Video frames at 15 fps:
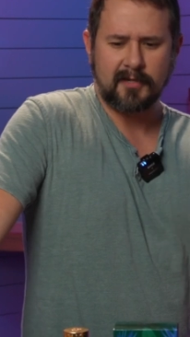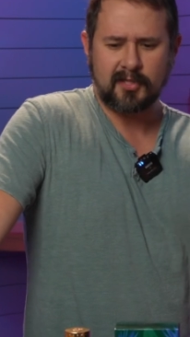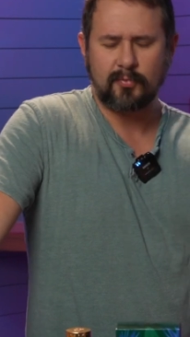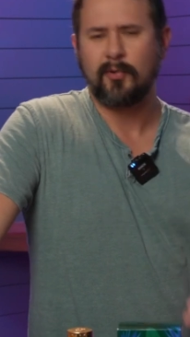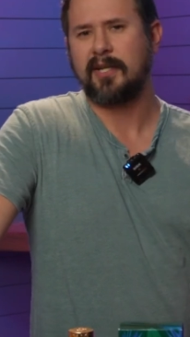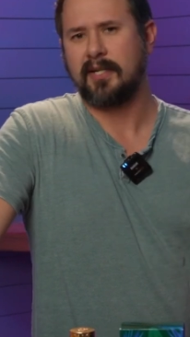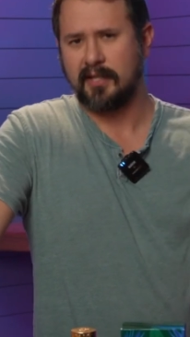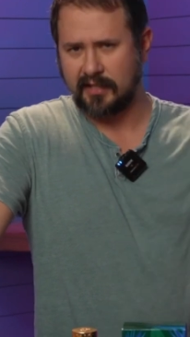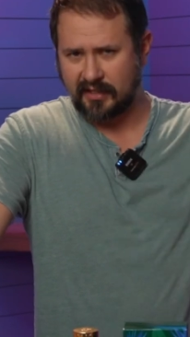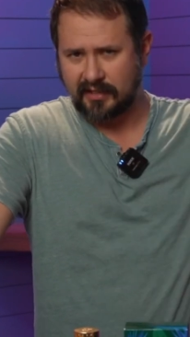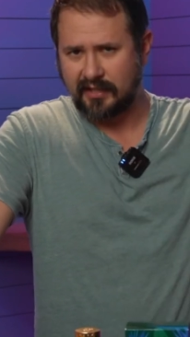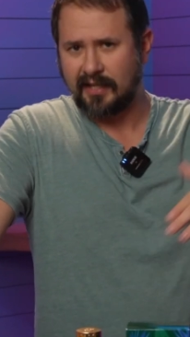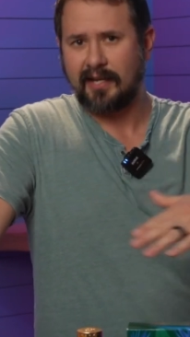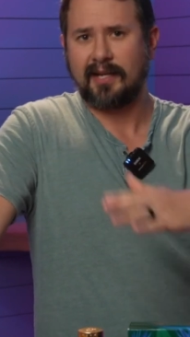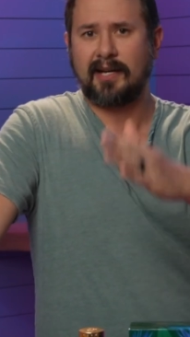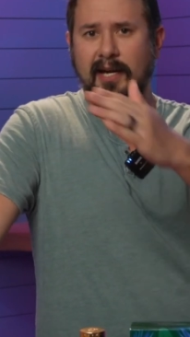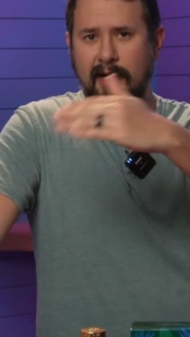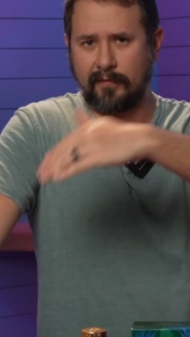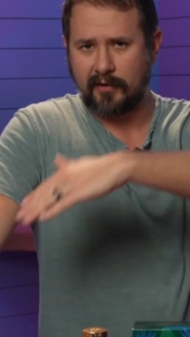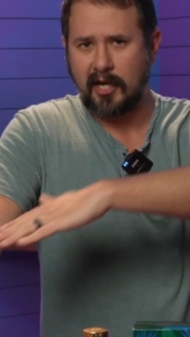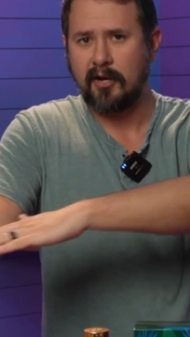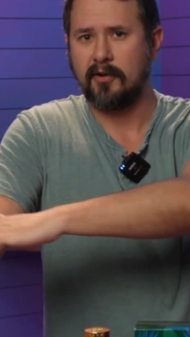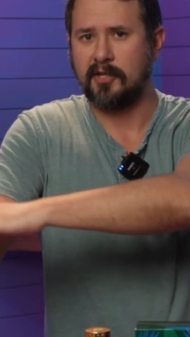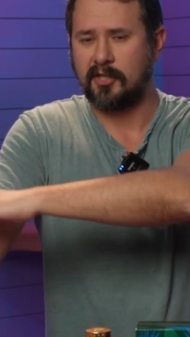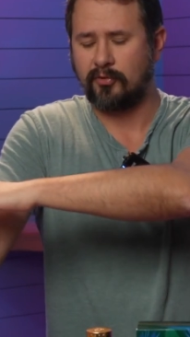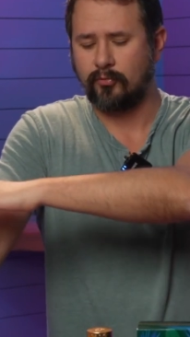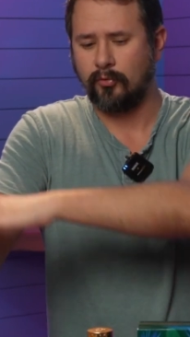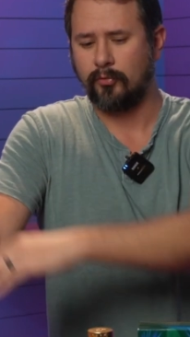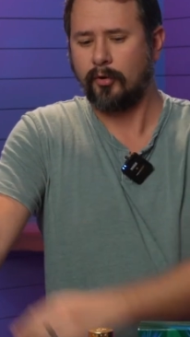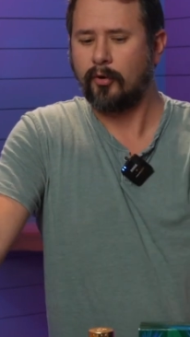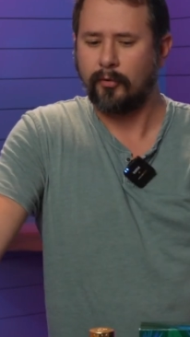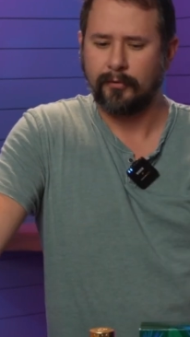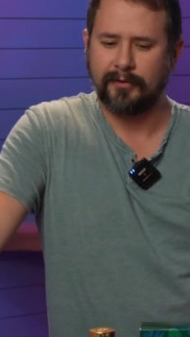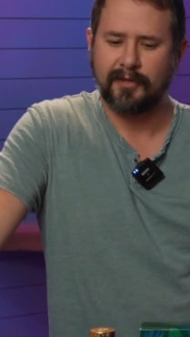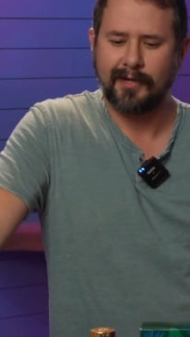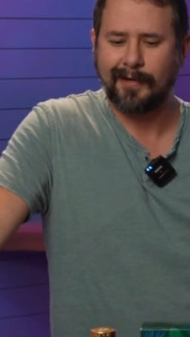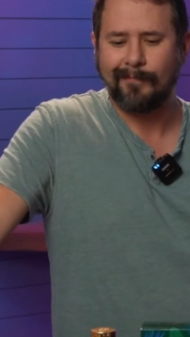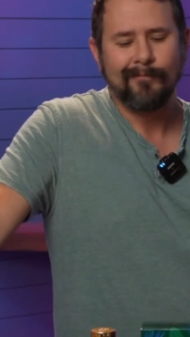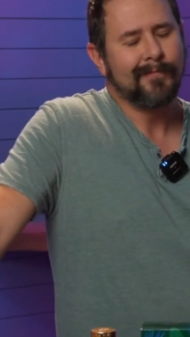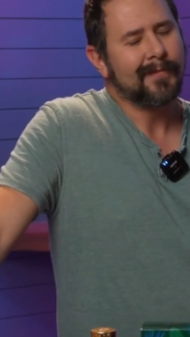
sweetness that kind of carries through the whole thing,